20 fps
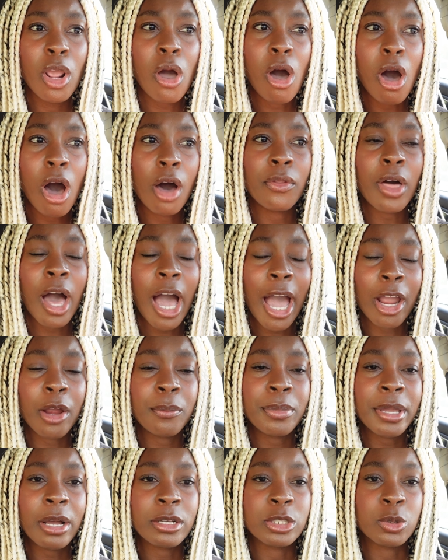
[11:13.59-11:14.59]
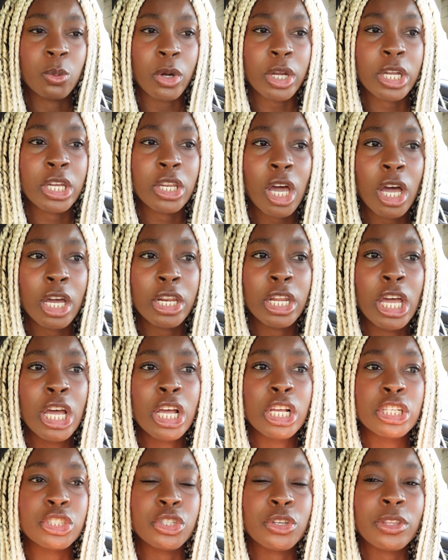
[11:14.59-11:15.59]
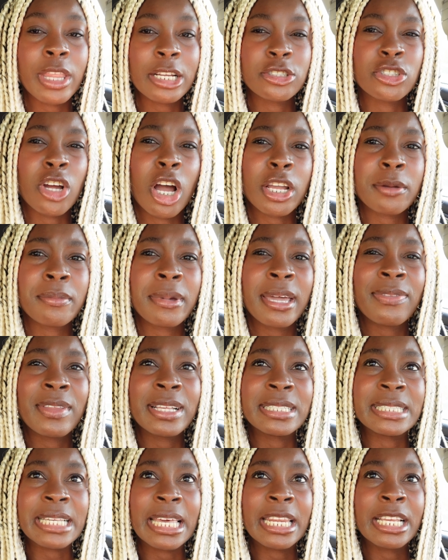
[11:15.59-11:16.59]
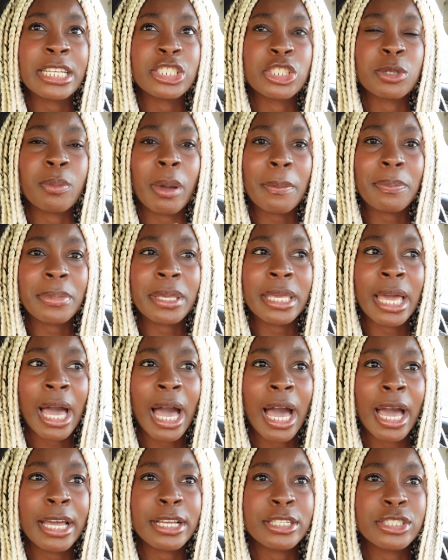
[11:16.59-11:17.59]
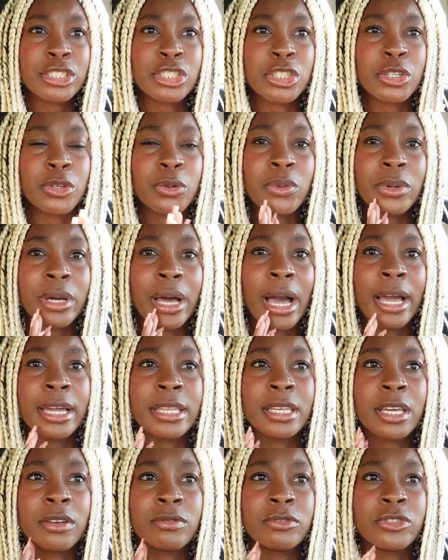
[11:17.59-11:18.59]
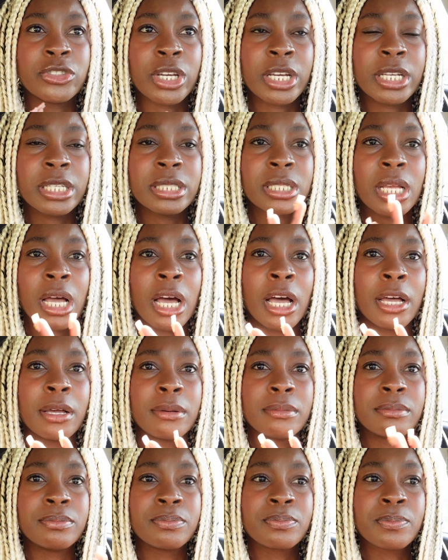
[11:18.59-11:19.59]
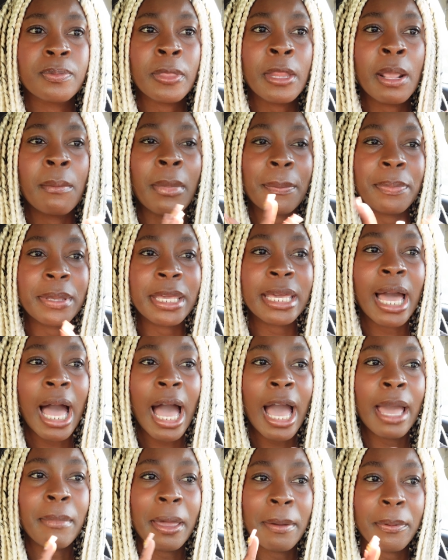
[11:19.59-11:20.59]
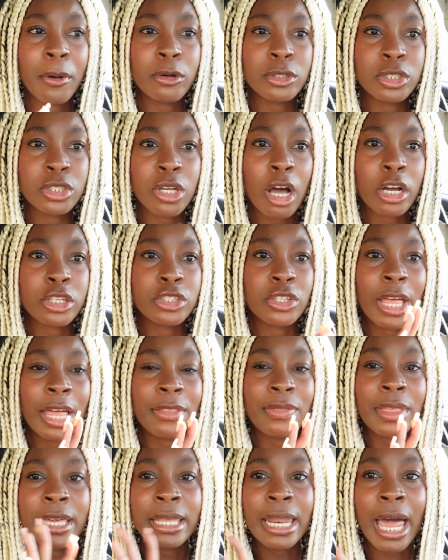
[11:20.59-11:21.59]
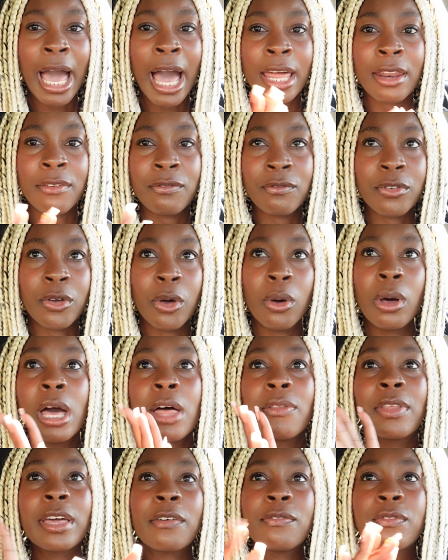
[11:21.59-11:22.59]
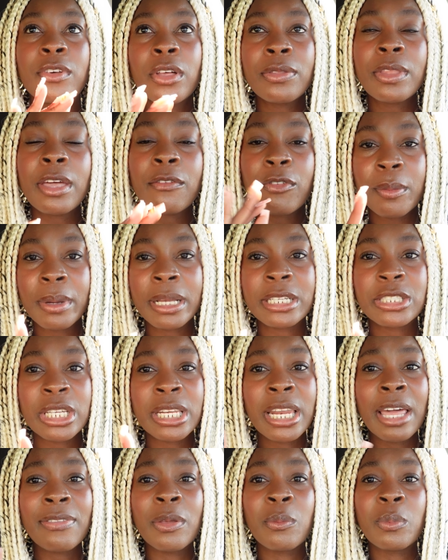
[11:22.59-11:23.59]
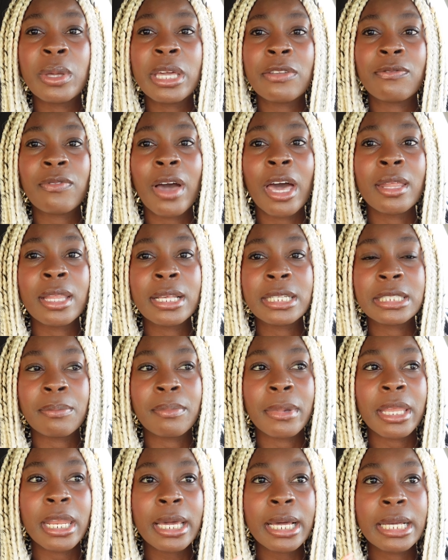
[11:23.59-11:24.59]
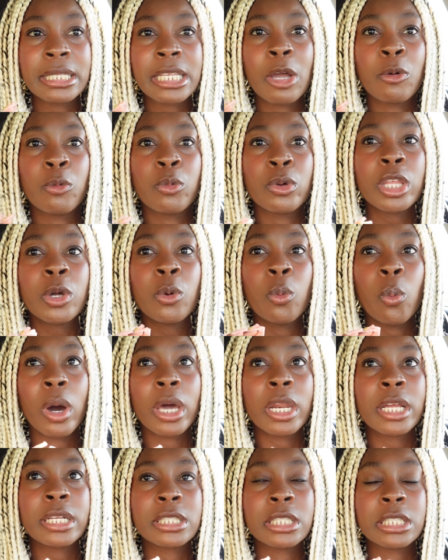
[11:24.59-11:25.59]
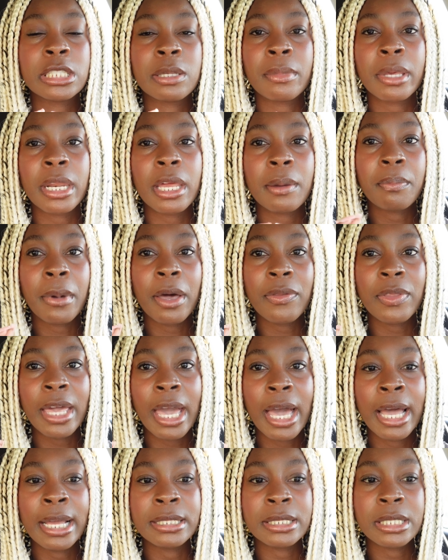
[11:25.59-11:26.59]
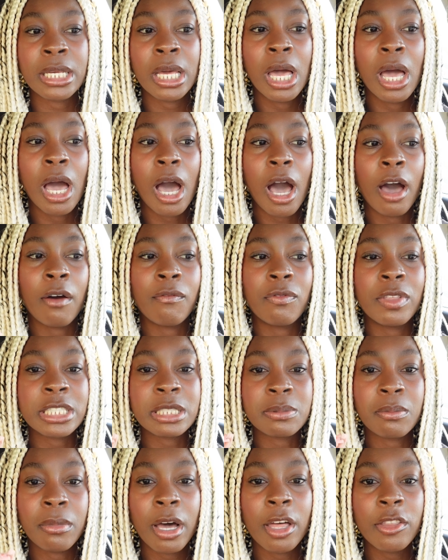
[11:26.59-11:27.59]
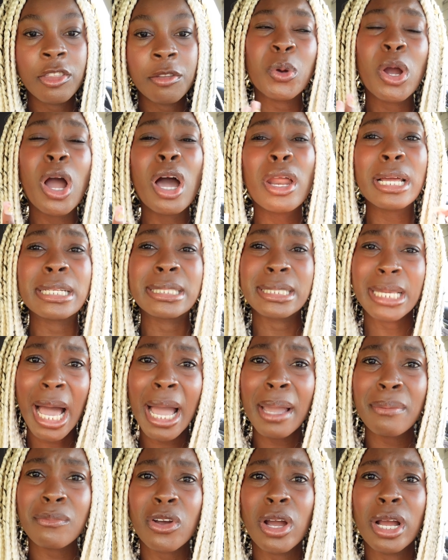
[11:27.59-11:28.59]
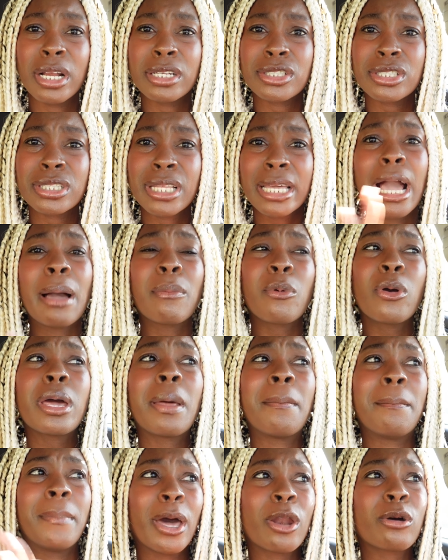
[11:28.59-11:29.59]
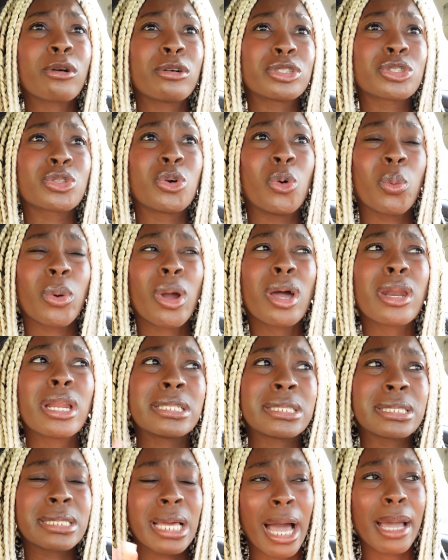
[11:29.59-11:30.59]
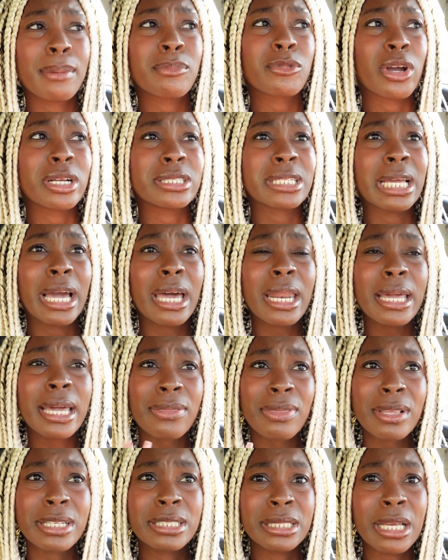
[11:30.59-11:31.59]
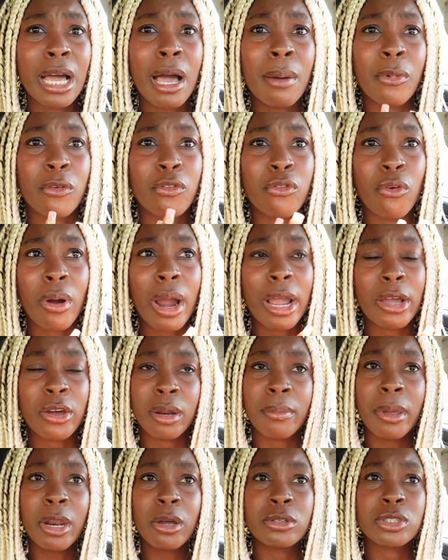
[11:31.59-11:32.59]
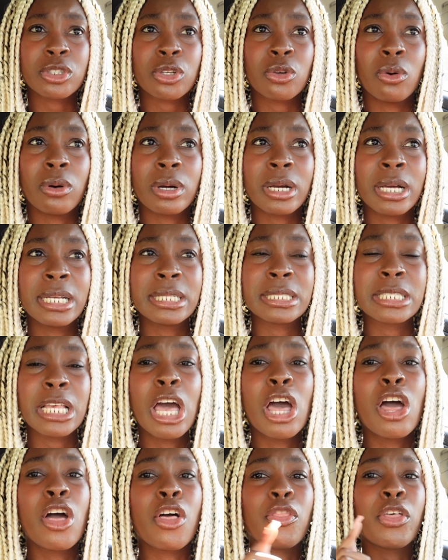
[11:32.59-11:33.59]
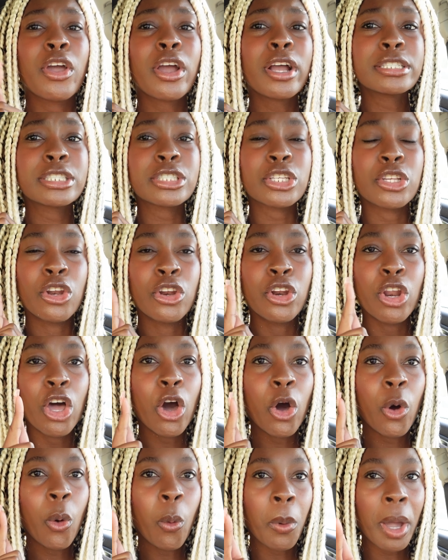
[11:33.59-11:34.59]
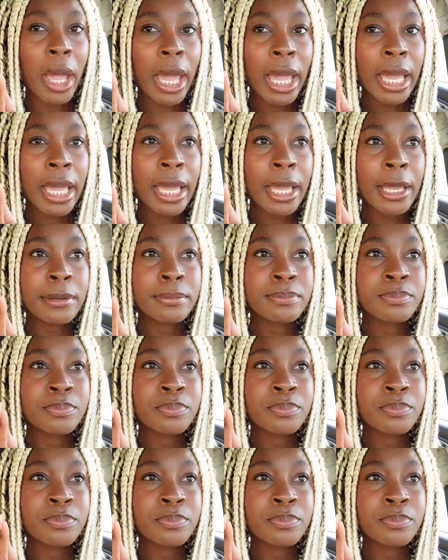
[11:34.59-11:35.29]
on the IRB I was working on to that document and then send it to my PI to kind of just um, my PI, my postdoc, so that they can add and fill, they can fill in the information and then we can finally submit it because I really wanted to submit it by the end of this month. We're on a time crunch. Like I'm going to medical school. We're on a time crunch. I got to get this done before I go to medical school because there's no way